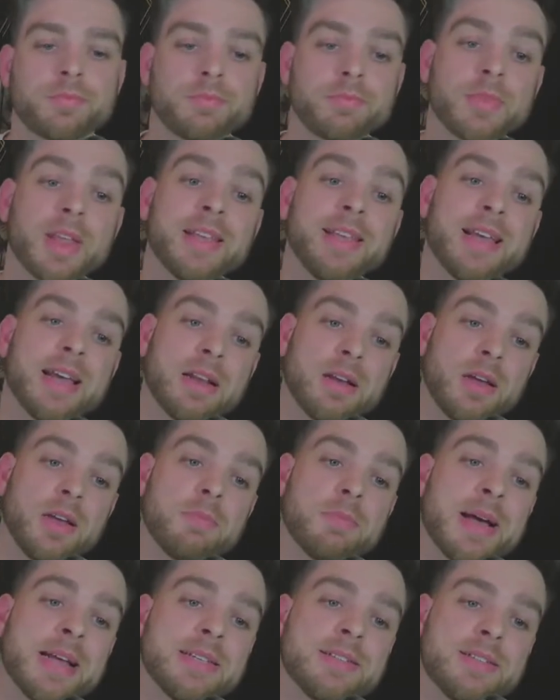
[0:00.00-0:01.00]
Yeah, like
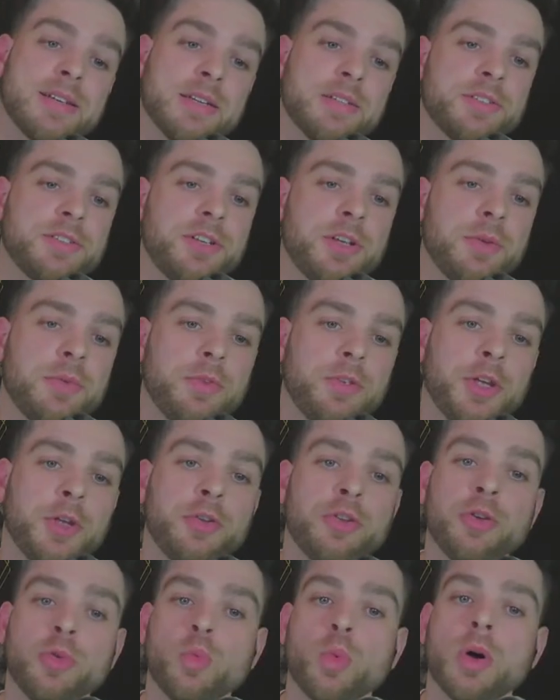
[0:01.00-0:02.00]
Matt says, you
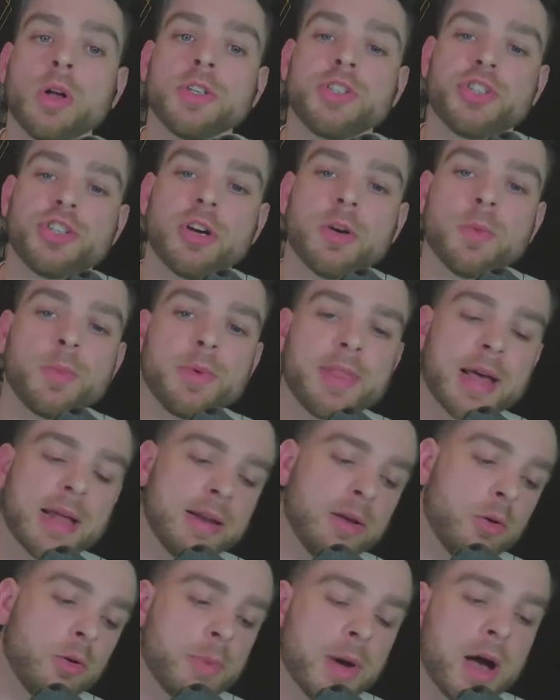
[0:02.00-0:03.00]
do one job with that
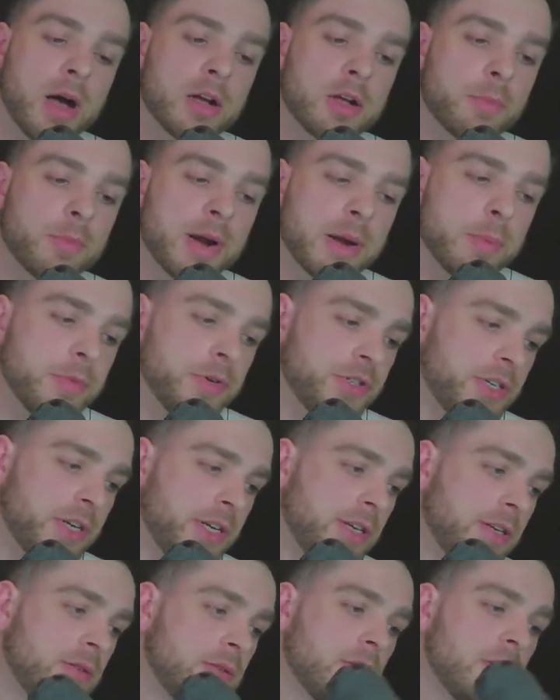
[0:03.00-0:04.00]
little Parker brand
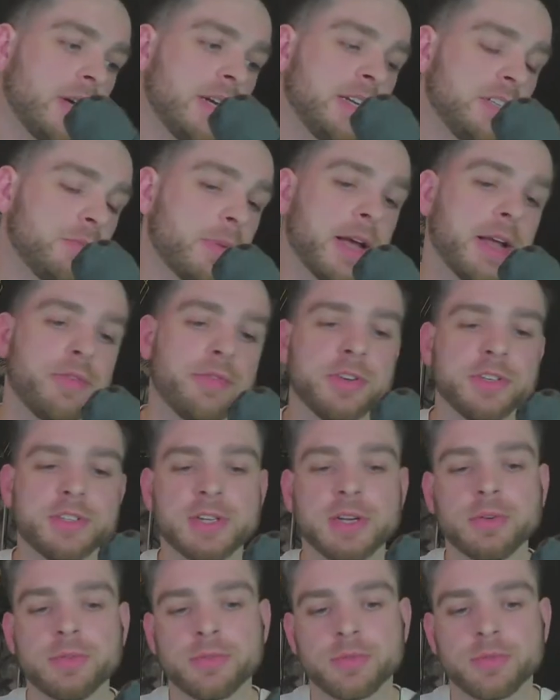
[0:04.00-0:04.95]
machine and it's paid for itself.